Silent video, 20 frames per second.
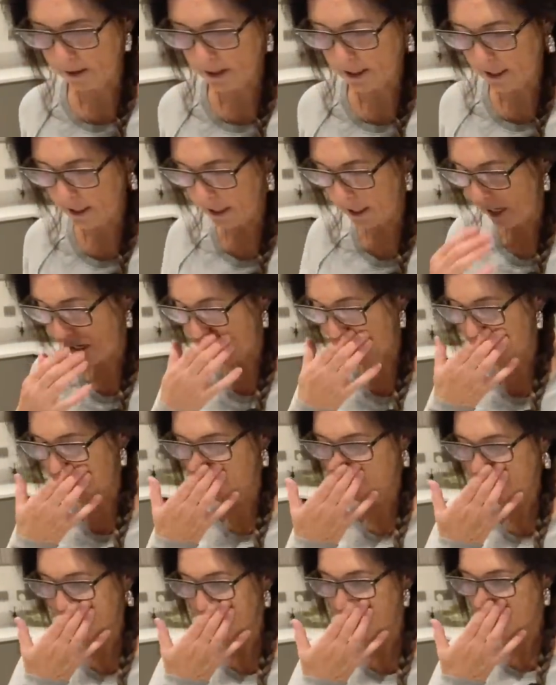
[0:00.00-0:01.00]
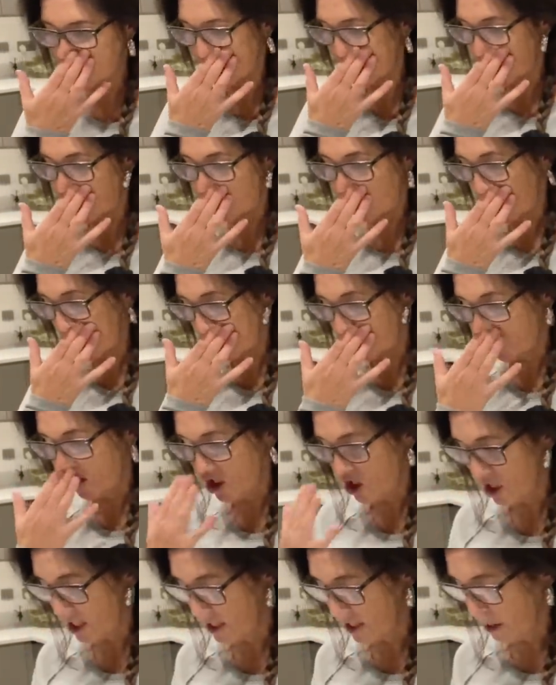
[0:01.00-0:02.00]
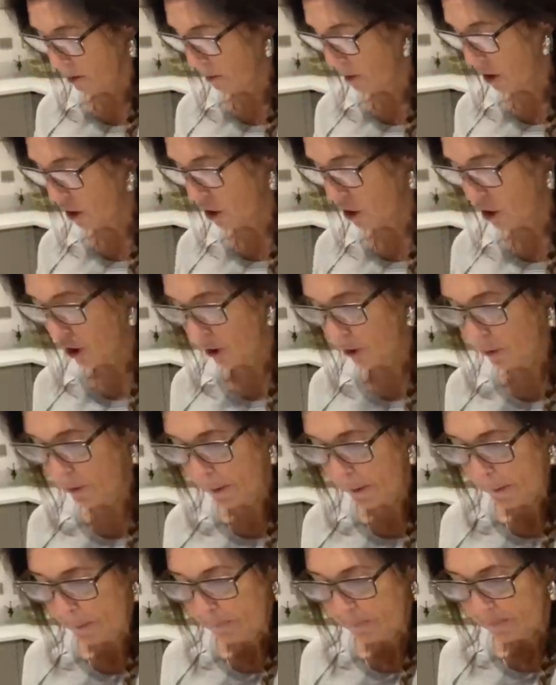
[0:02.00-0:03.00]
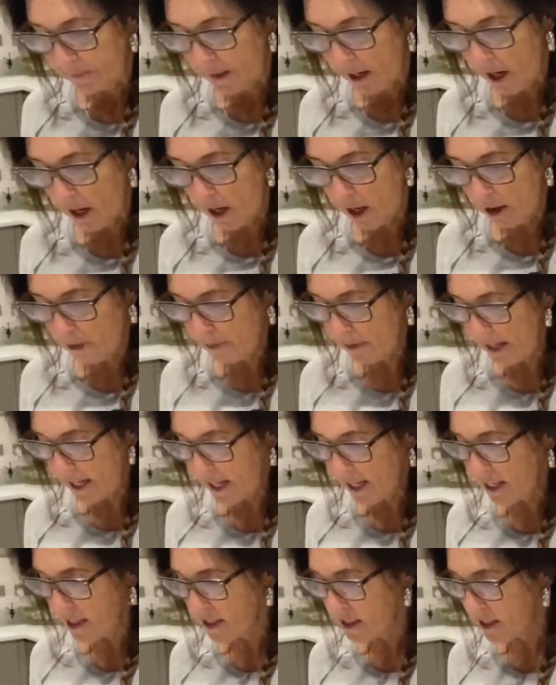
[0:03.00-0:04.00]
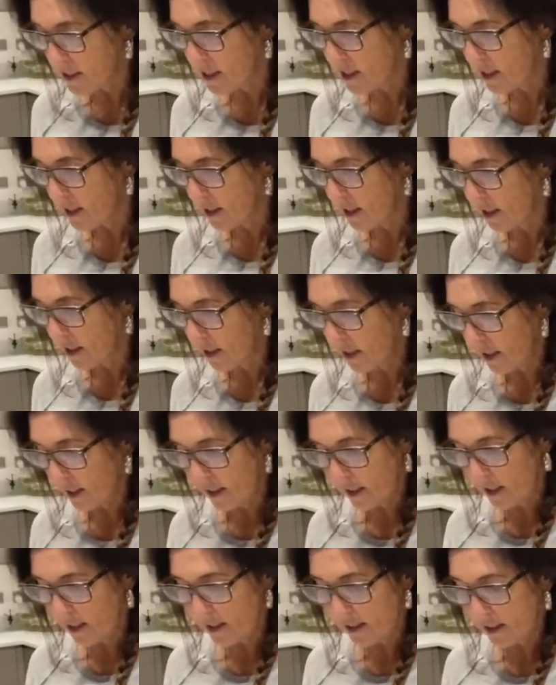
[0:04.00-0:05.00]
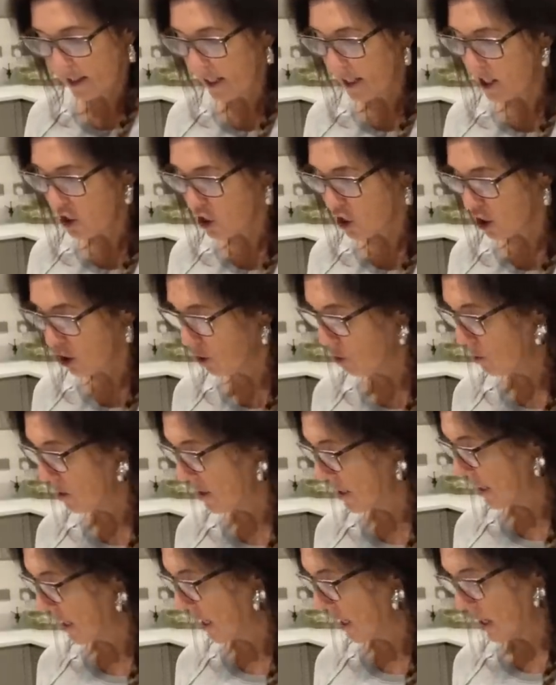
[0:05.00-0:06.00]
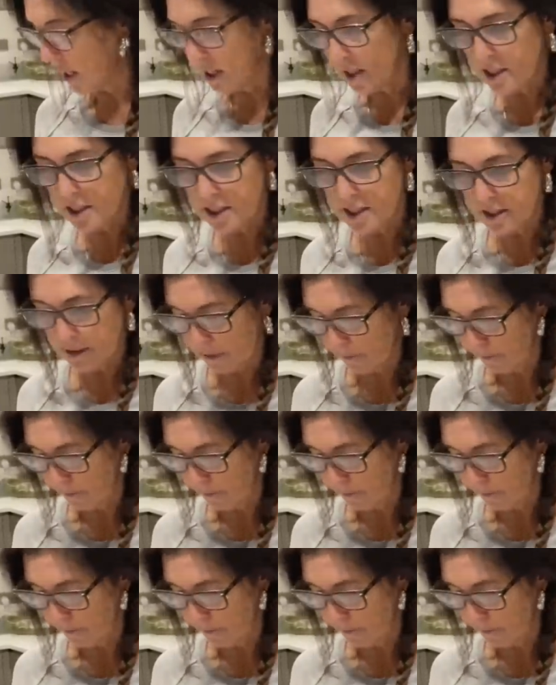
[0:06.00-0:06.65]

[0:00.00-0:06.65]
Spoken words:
the little DIY projects I'm going to do, is these two things